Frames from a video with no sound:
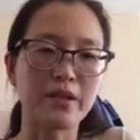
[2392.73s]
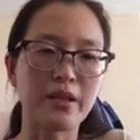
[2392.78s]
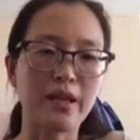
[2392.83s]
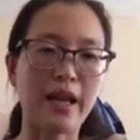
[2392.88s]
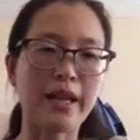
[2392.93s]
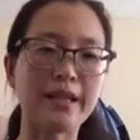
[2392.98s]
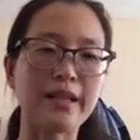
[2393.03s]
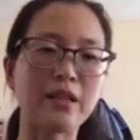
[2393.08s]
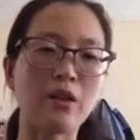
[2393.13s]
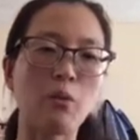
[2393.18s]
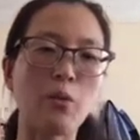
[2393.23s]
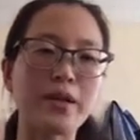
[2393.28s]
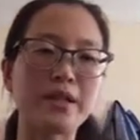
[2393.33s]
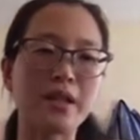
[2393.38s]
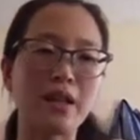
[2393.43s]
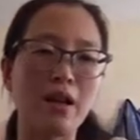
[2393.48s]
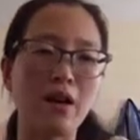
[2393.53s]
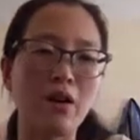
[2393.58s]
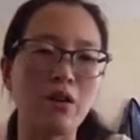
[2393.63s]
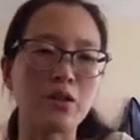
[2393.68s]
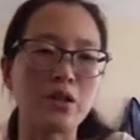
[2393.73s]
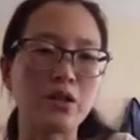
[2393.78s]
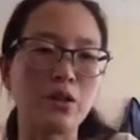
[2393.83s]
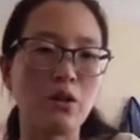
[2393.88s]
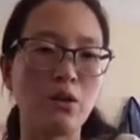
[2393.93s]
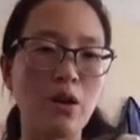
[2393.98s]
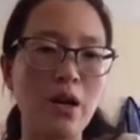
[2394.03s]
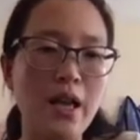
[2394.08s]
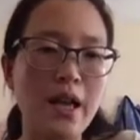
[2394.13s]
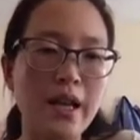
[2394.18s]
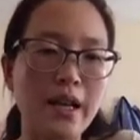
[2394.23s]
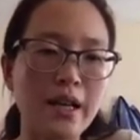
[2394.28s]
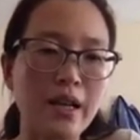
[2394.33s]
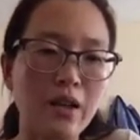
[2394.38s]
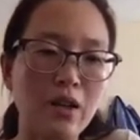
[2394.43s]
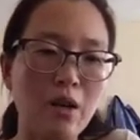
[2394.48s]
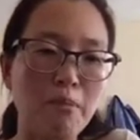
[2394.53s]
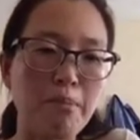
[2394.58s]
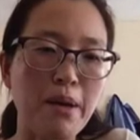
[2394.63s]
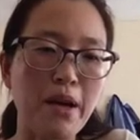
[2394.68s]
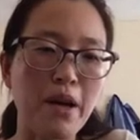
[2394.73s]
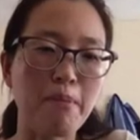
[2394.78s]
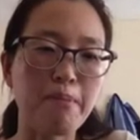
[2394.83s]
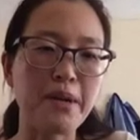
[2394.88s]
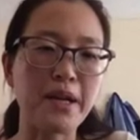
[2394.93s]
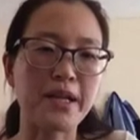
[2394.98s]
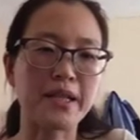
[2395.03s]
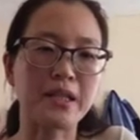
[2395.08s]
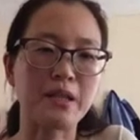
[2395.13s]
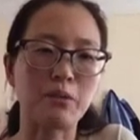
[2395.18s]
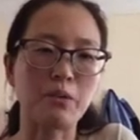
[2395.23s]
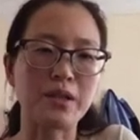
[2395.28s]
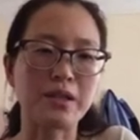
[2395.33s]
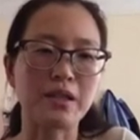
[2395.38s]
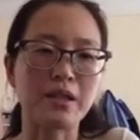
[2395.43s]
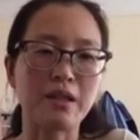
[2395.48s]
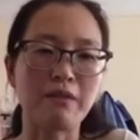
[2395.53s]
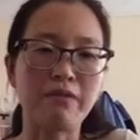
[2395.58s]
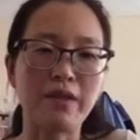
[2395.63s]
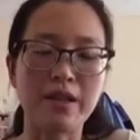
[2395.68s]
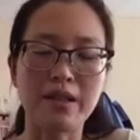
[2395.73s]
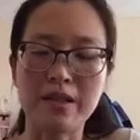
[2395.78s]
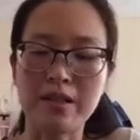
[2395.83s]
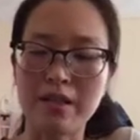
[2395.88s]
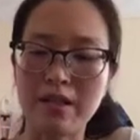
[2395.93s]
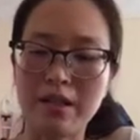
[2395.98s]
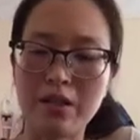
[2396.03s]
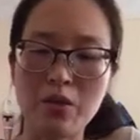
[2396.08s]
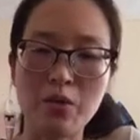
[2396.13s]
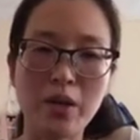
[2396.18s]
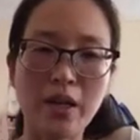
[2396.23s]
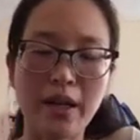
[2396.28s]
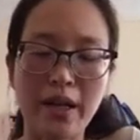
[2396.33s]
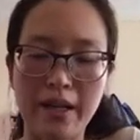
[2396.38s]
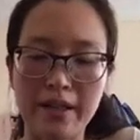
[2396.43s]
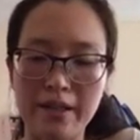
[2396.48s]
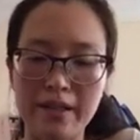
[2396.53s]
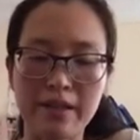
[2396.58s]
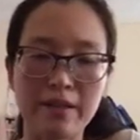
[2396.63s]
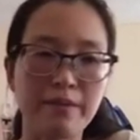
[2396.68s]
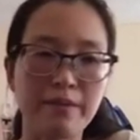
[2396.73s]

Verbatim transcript: And then we can also compare peaks with different nucleus.